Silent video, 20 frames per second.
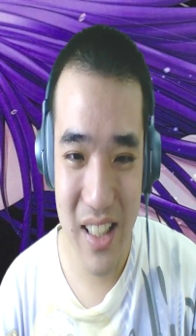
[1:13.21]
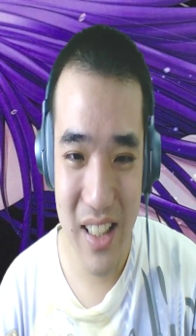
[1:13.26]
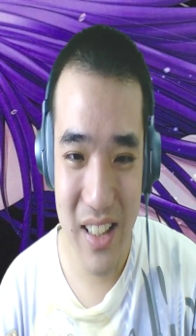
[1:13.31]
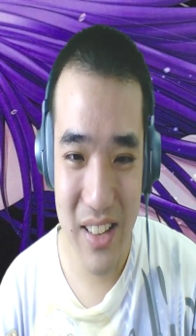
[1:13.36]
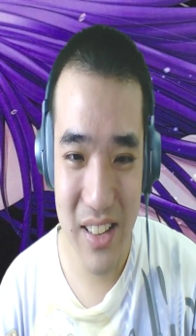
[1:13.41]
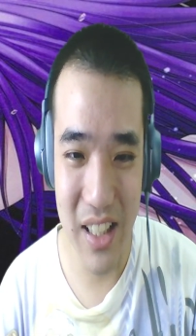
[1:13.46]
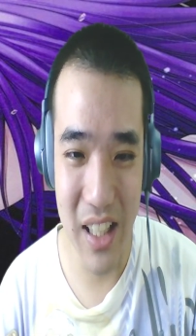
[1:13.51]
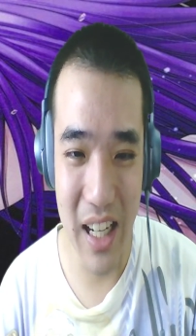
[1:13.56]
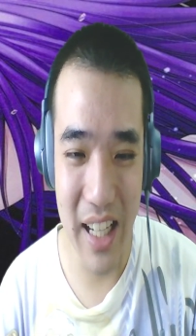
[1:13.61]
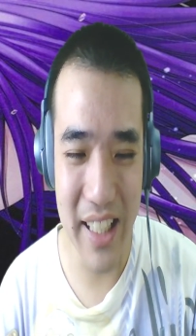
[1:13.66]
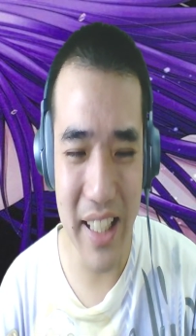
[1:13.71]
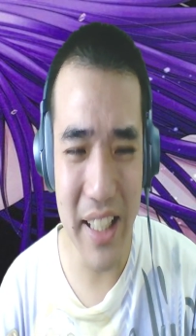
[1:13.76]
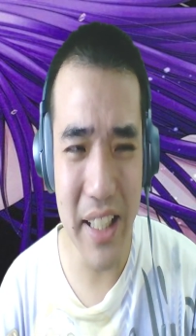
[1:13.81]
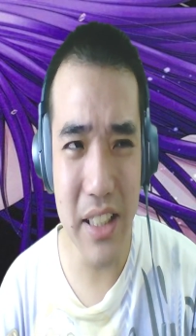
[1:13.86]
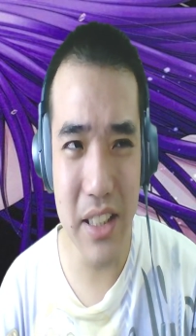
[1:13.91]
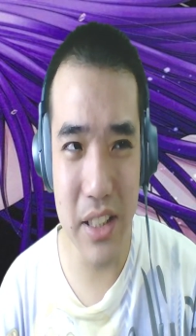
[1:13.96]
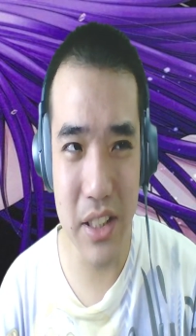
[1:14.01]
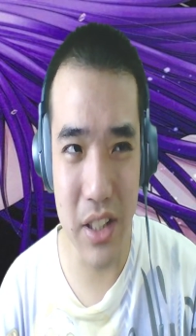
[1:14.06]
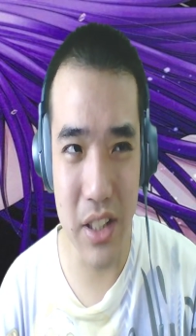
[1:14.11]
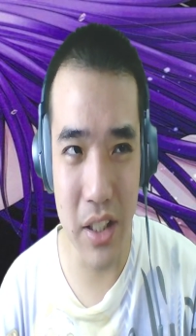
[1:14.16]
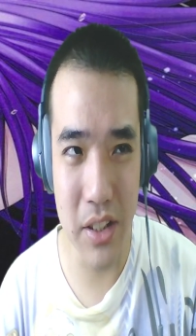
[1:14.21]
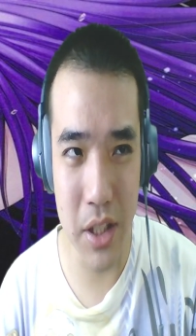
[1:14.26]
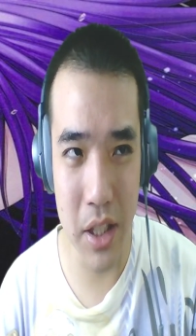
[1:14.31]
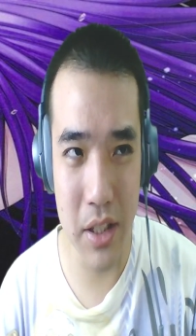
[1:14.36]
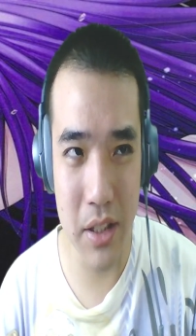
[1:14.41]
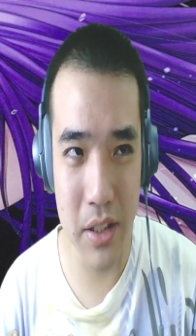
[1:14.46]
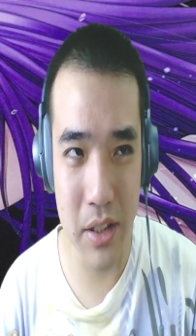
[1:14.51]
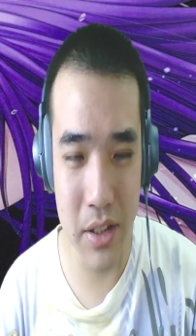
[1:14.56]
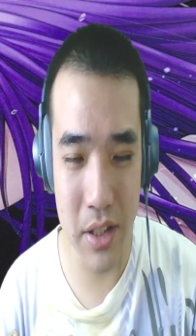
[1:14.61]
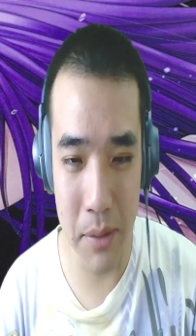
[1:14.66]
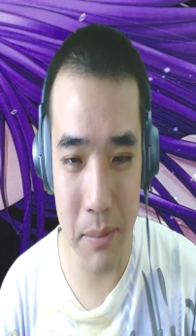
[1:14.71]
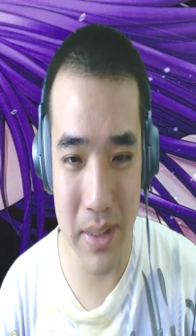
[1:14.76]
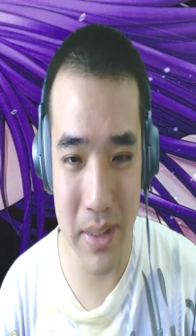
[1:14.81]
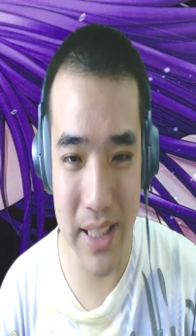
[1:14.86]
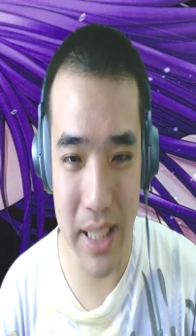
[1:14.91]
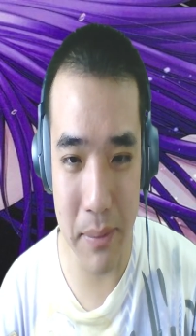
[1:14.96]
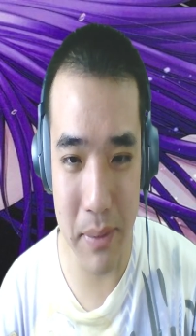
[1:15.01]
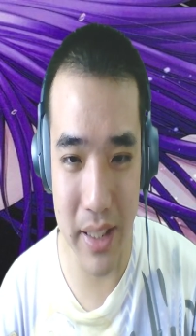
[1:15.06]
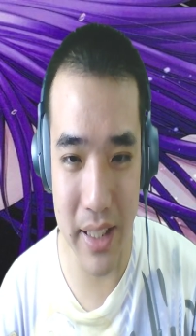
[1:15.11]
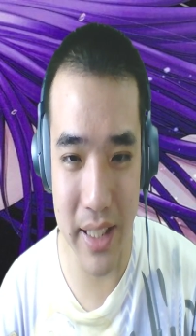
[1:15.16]
So I think it's the song being
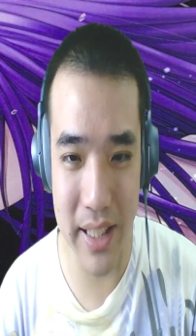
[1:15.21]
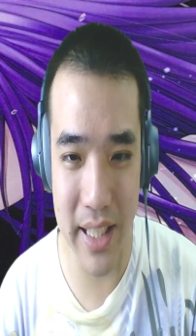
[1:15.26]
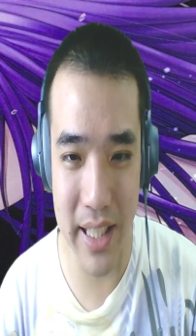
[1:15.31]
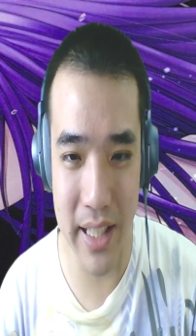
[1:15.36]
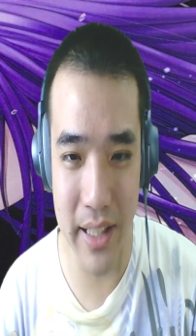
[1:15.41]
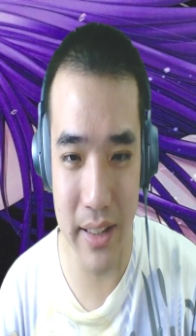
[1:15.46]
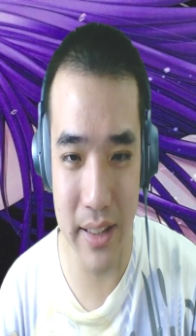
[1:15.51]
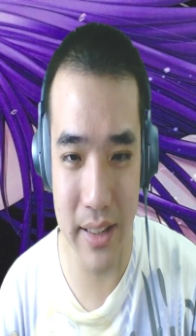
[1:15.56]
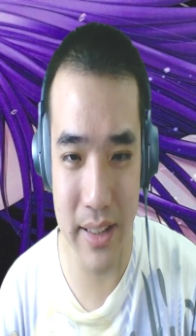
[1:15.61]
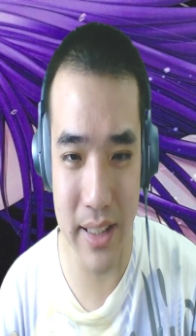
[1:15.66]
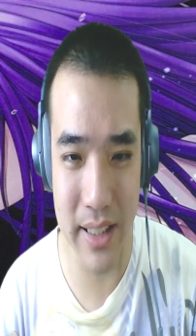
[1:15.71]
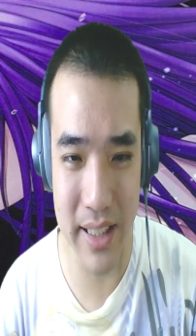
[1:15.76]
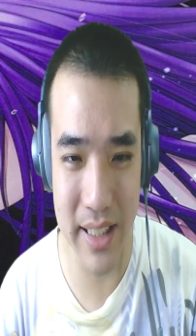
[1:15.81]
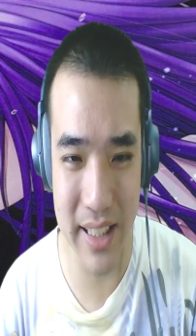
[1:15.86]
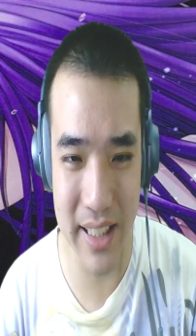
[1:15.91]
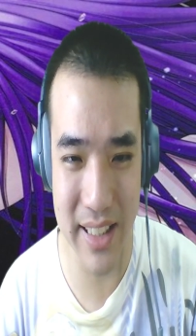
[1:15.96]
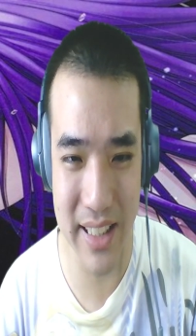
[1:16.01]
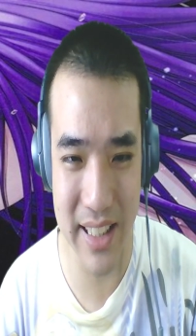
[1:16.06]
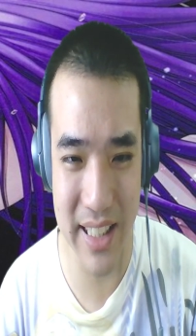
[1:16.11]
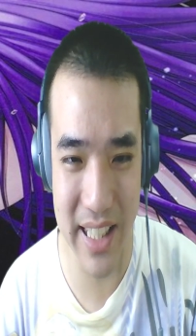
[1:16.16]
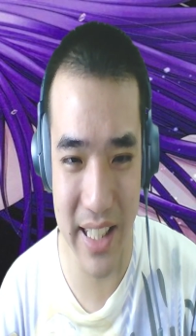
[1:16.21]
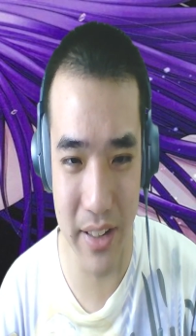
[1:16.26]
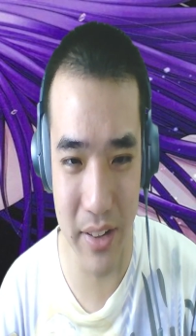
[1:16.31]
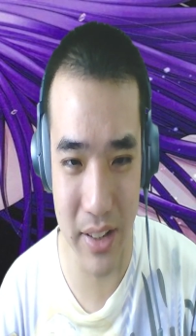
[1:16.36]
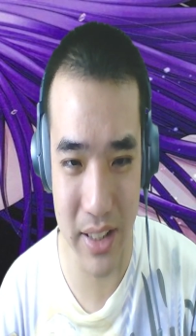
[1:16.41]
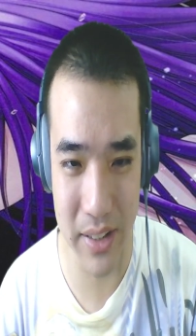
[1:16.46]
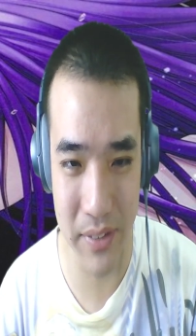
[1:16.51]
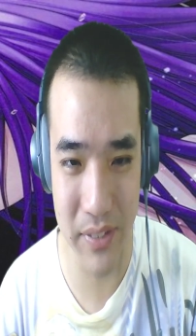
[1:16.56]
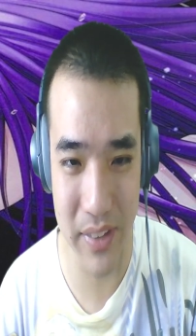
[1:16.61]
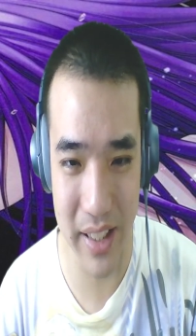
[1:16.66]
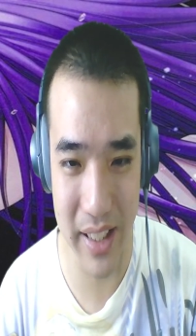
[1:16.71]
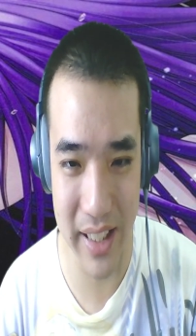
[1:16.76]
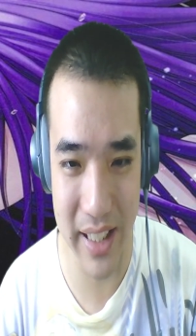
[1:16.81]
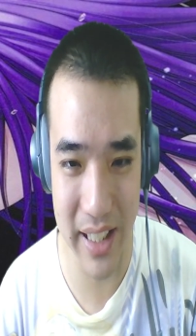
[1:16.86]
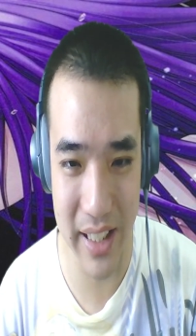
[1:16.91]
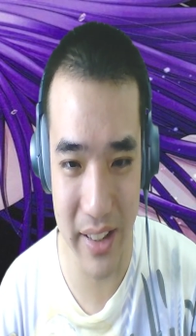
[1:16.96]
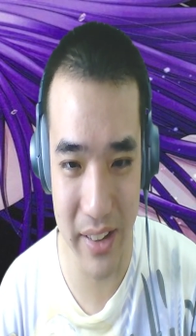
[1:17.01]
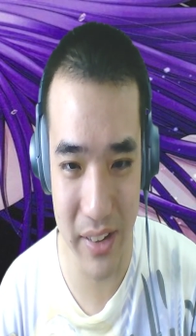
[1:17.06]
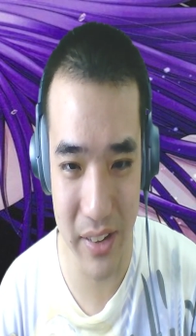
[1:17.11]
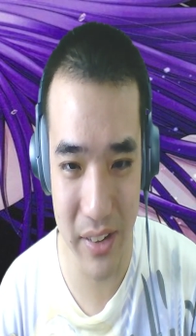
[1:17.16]
sang by Hio or something.
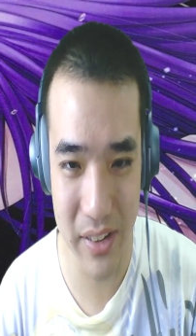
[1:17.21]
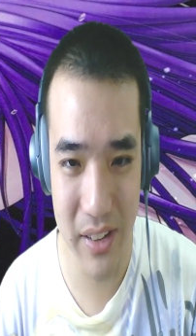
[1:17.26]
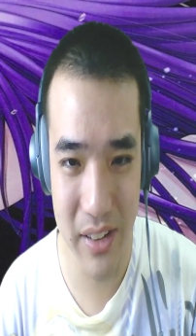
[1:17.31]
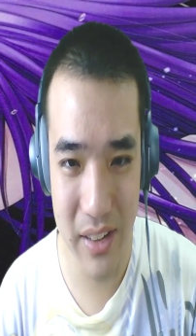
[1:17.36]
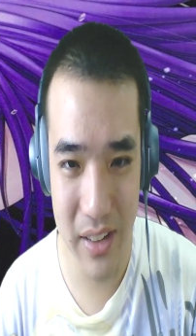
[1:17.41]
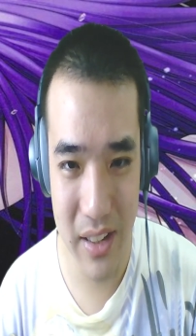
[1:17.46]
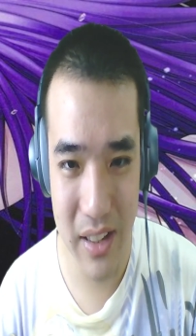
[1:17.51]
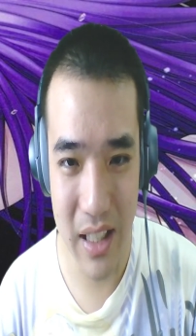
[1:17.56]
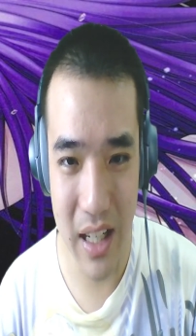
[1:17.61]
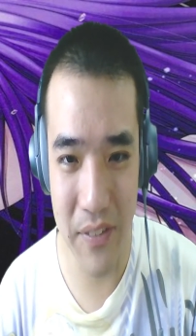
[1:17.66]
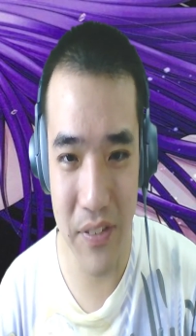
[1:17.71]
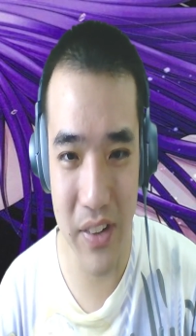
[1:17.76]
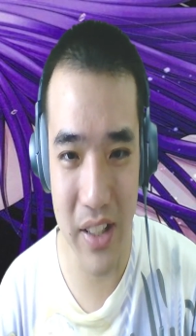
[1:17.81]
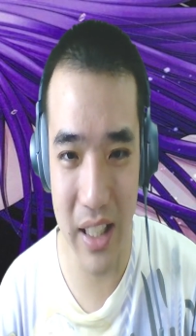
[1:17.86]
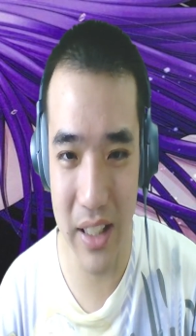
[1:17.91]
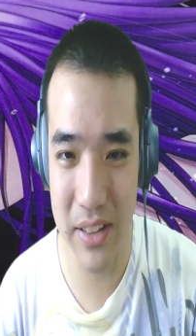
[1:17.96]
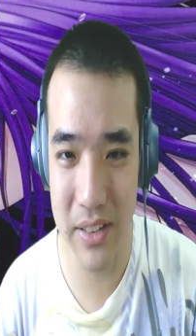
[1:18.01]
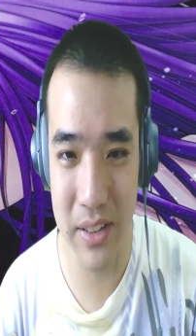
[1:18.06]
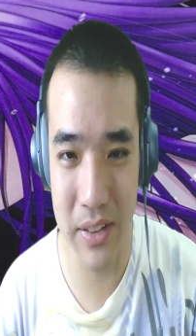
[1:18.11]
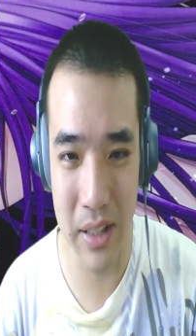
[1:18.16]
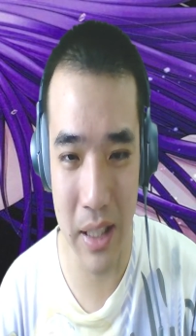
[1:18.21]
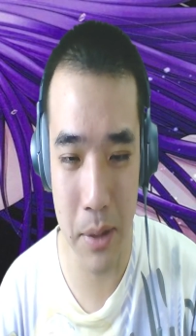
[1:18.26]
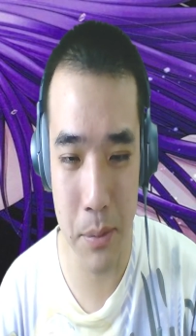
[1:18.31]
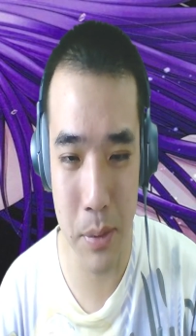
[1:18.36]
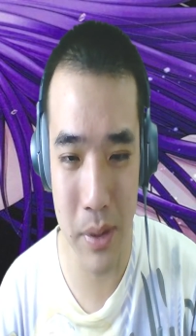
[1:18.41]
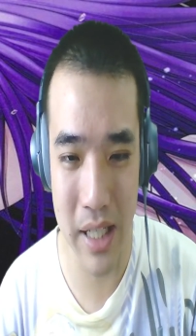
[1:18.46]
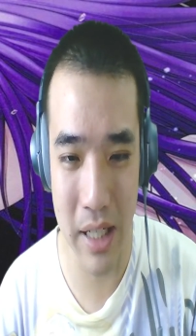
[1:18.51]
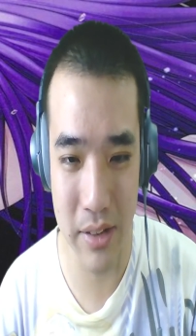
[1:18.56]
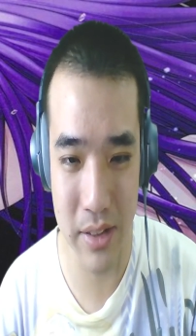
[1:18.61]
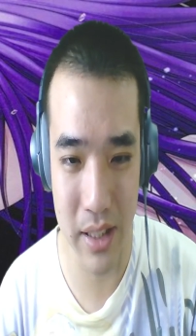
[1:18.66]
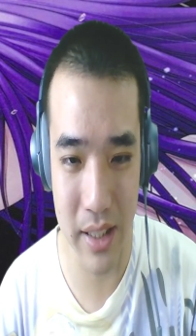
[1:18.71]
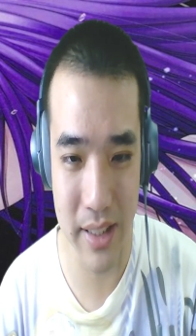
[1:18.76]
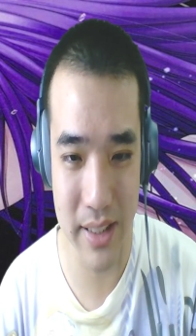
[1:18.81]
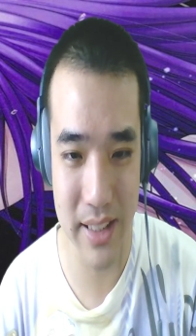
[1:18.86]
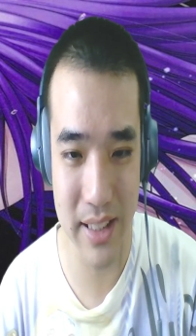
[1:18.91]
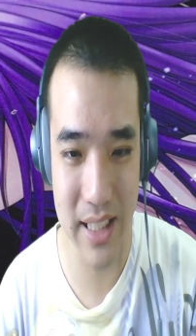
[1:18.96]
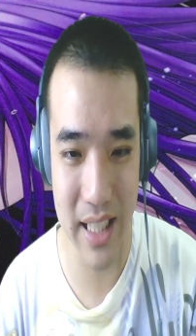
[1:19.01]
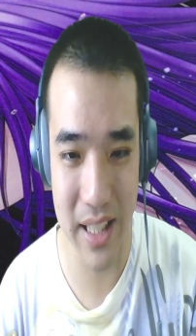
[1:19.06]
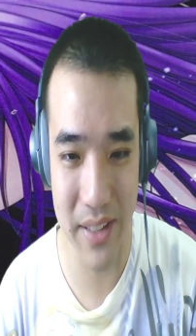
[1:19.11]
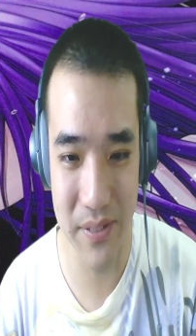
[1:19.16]
Hio. I forgot how to pronounce the
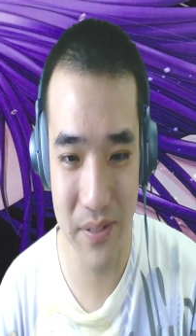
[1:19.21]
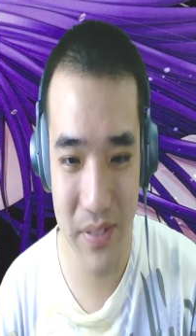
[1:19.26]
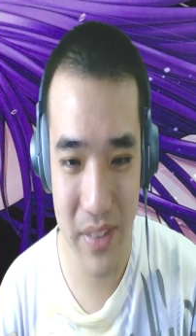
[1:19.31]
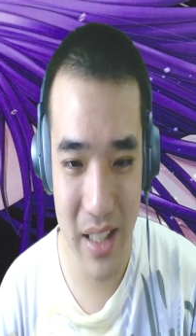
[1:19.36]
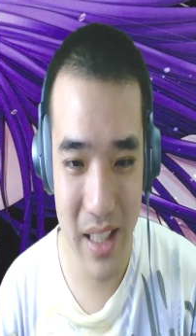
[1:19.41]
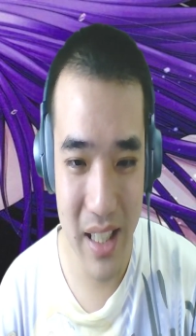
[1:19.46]
artist's name.